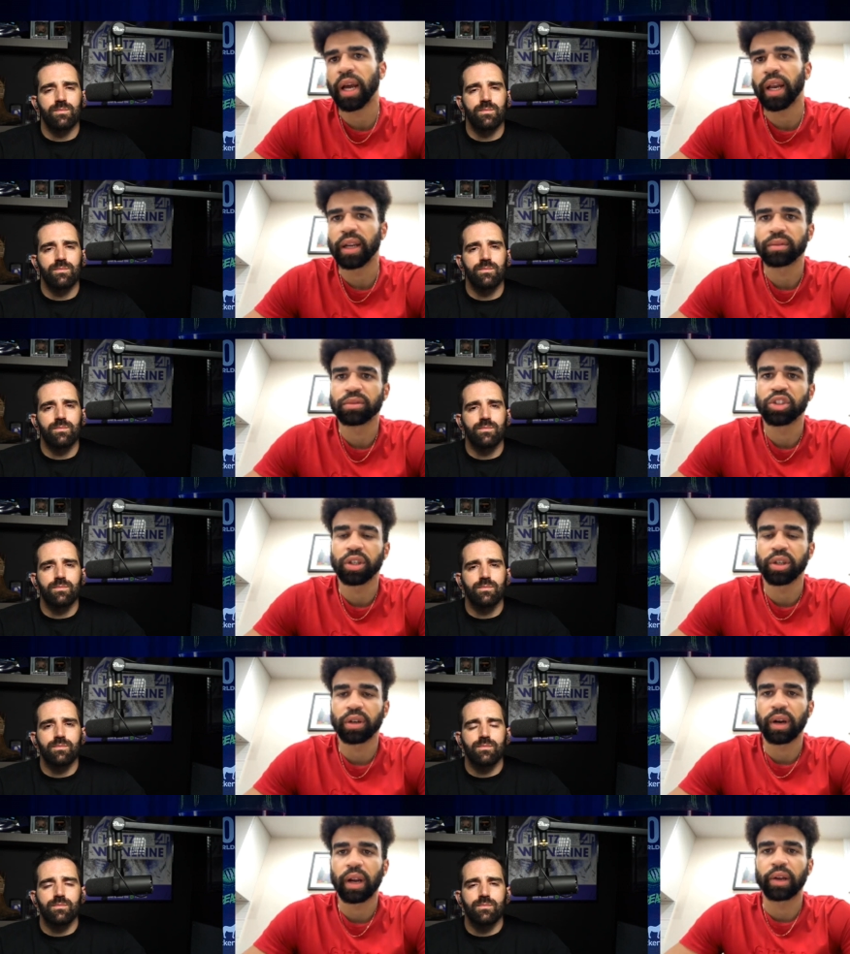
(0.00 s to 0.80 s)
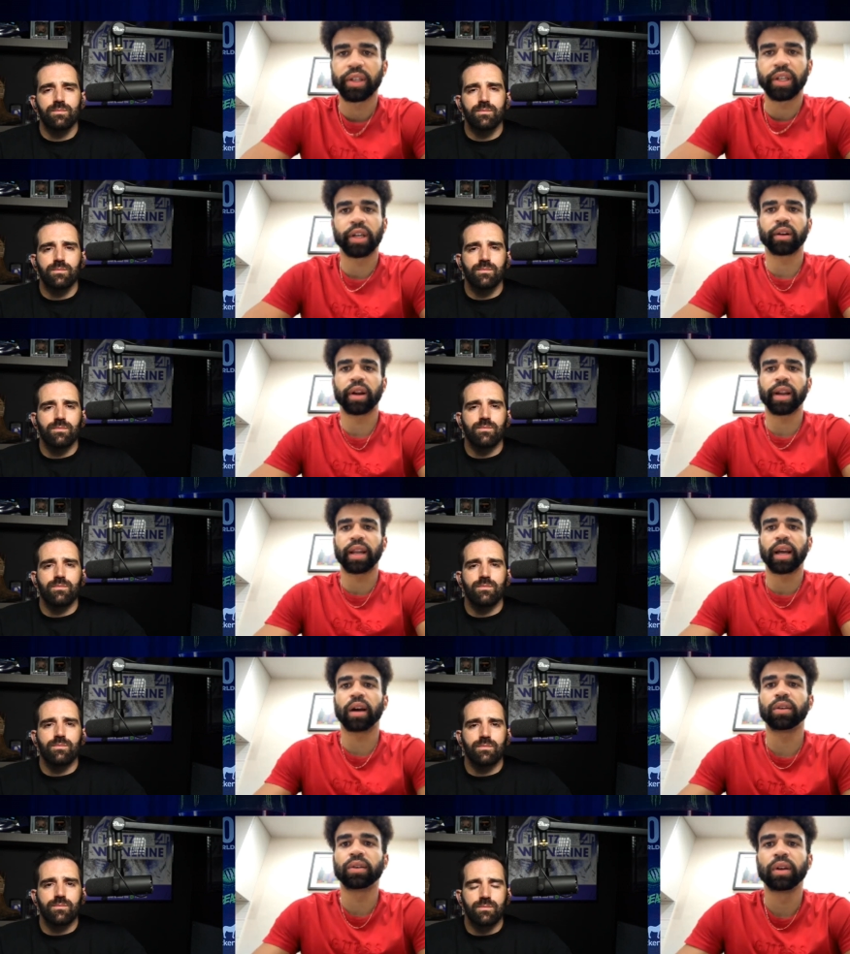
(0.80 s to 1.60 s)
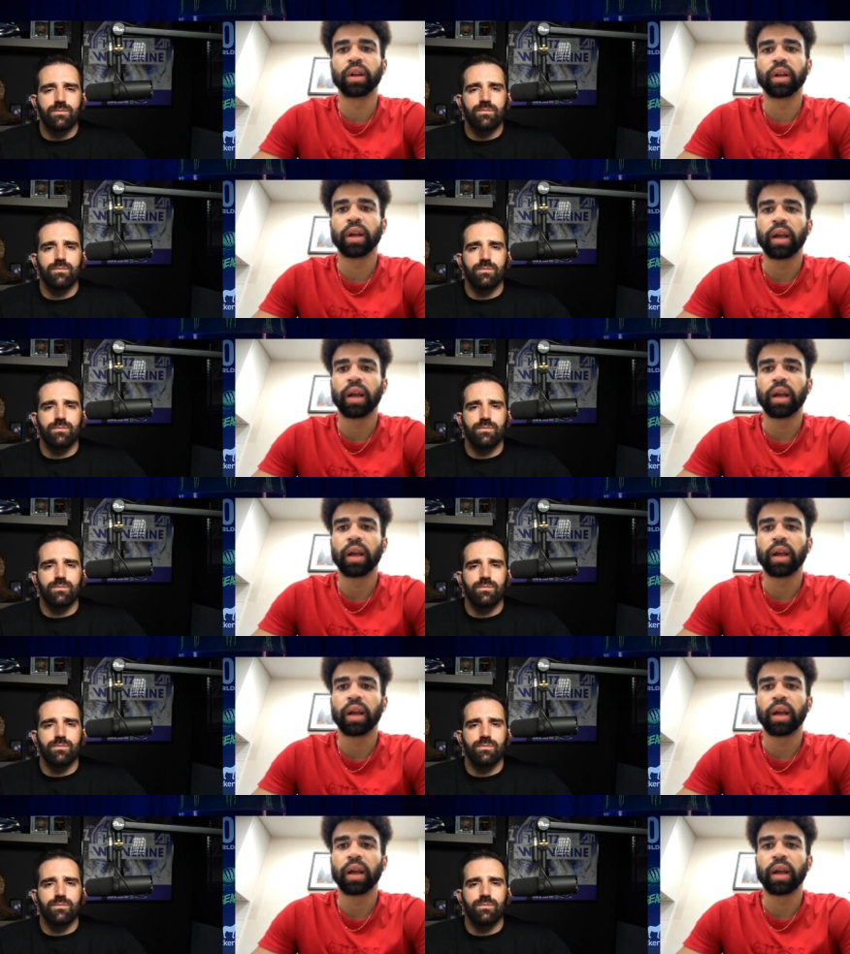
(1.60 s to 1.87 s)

Speaker 1: kind of chilling around here right now.